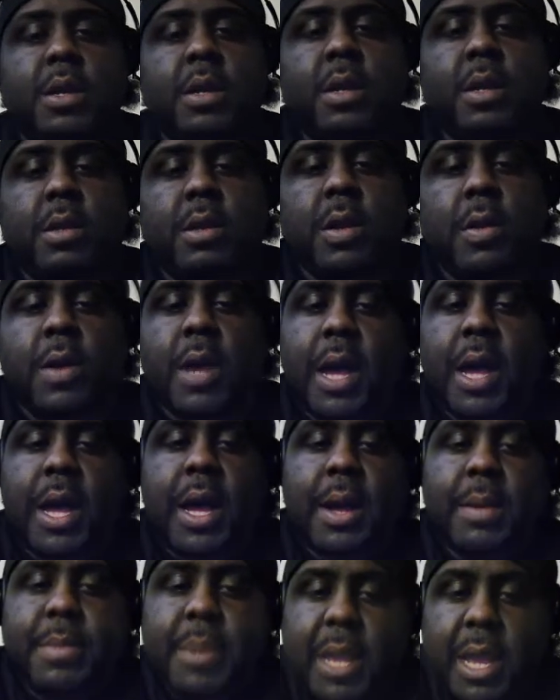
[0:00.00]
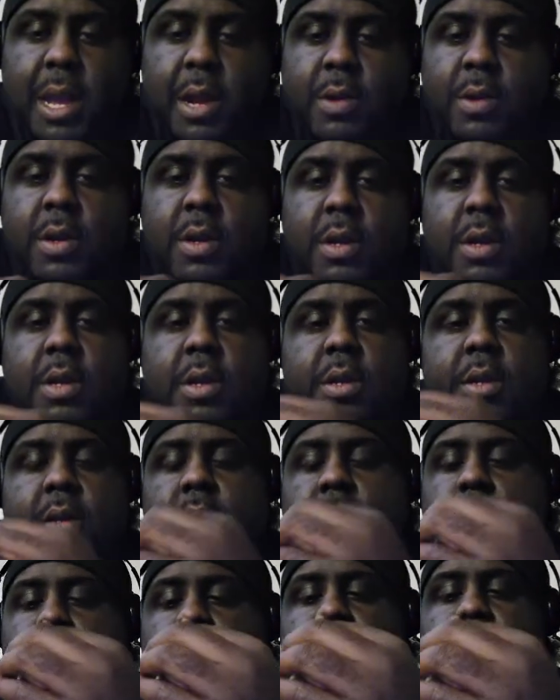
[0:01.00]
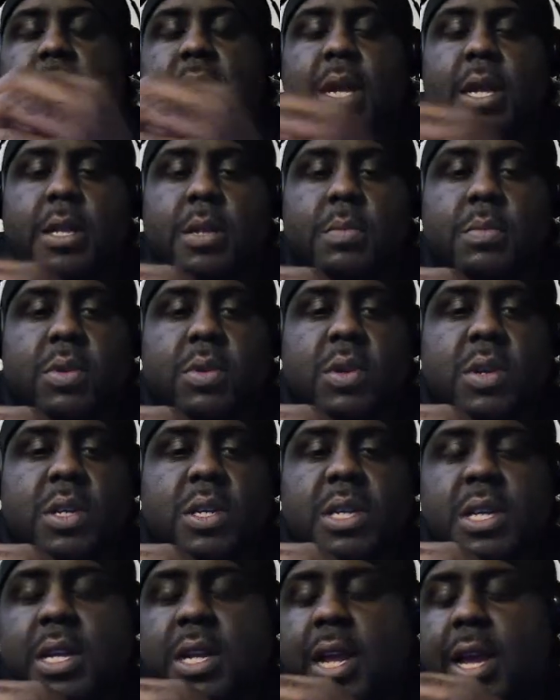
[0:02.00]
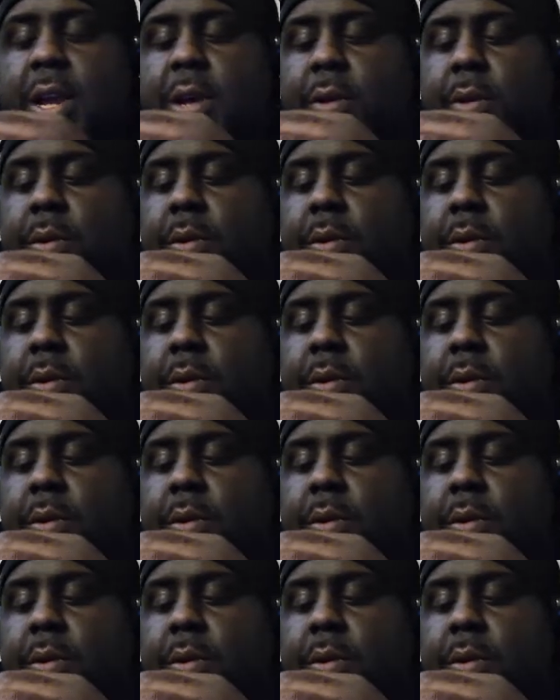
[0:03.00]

you know, calm down or to cut the bullshit out.